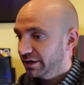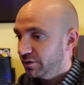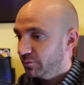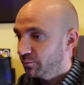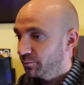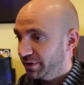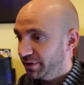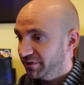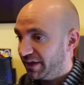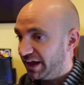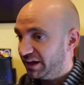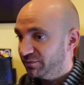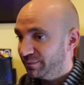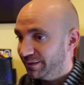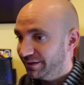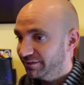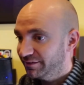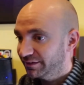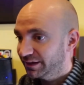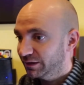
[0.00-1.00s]
But that's
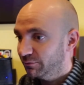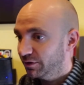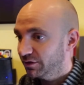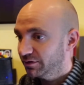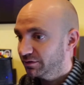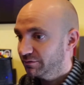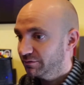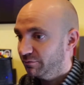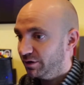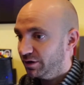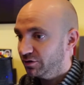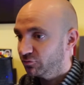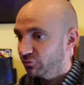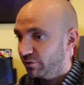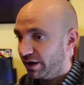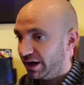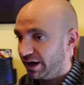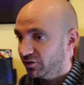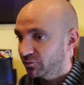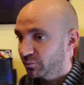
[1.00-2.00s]
basically what
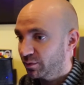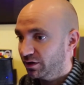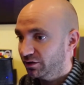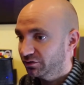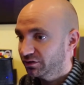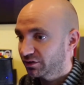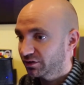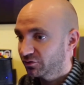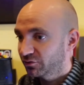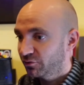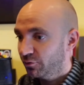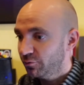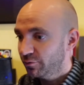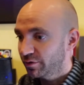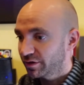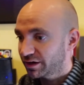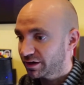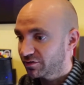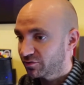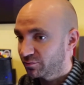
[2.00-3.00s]
drags politics
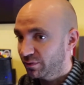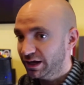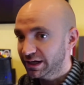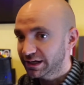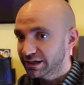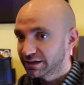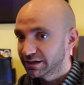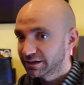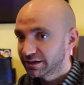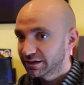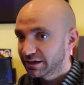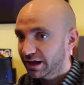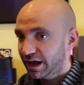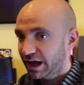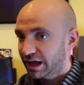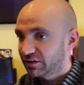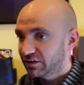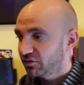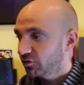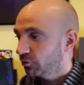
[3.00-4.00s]
forward, is money.
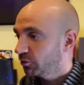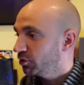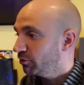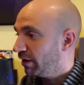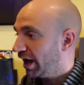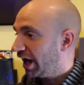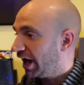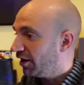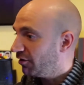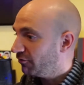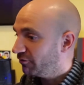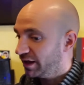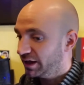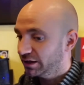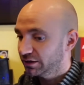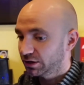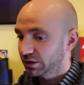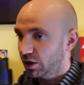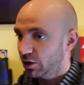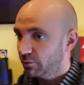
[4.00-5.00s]
And so when you have a
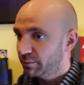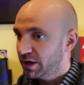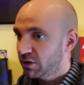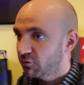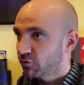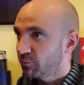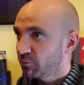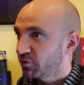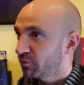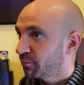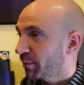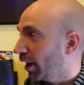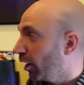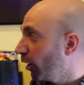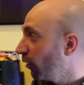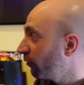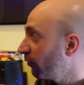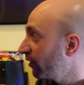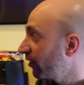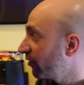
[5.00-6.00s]
lobbying group as
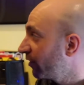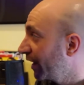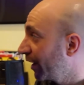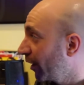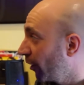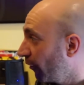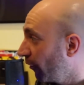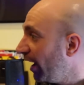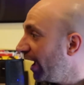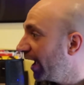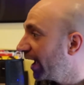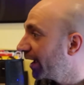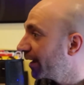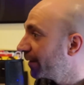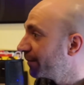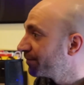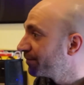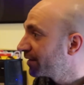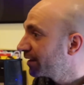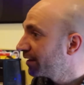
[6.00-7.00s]
powerful as the NRA,
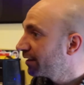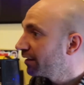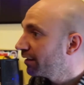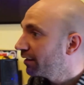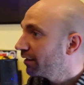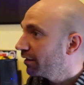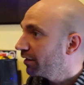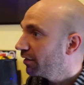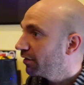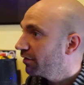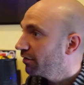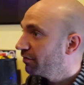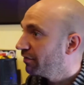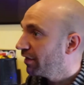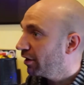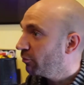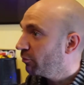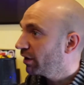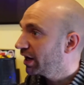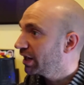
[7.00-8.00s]

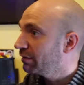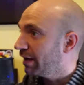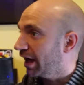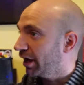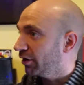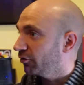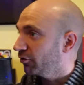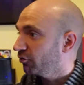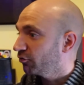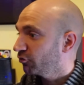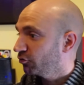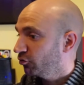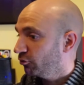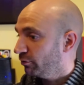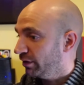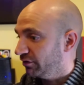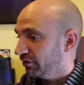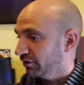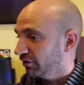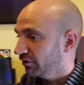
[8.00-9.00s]
their money matters for two
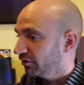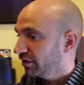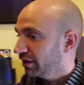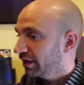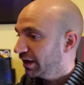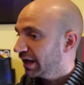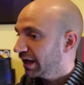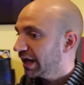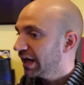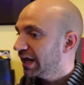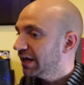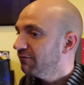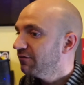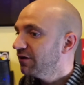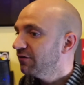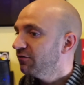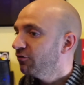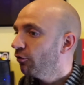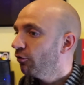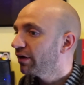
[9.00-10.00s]
reasons. Even
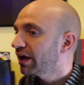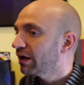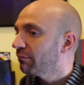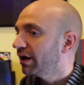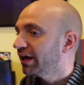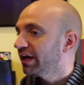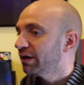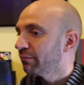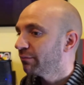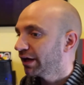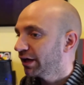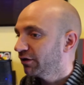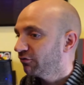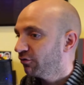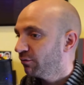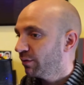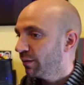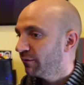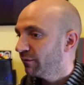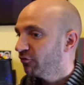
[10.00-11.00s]
if you don't get any money
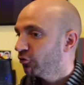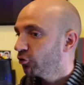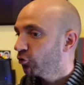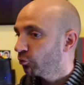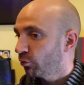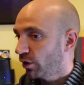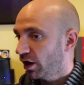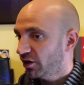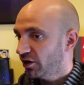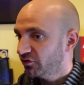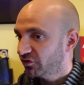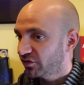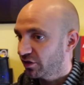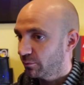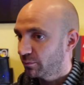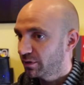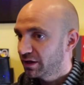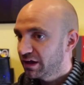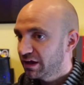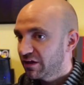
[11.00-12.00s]
from them, if you cross
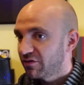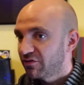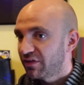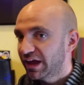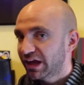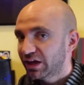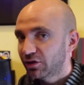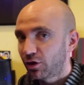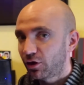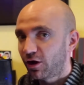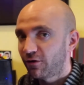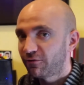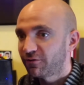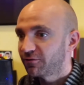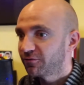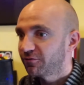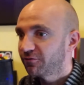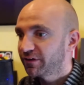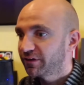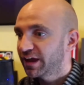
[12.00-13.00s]
them, they can
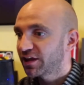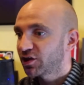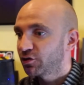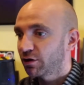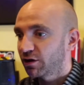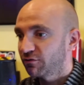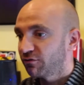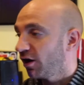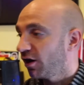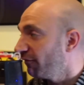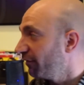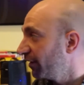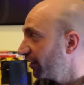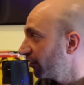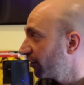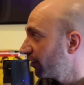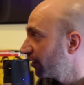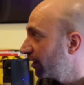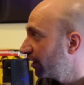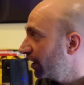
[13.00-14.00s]
often kick you out of
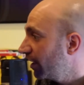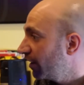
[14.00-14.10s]
office.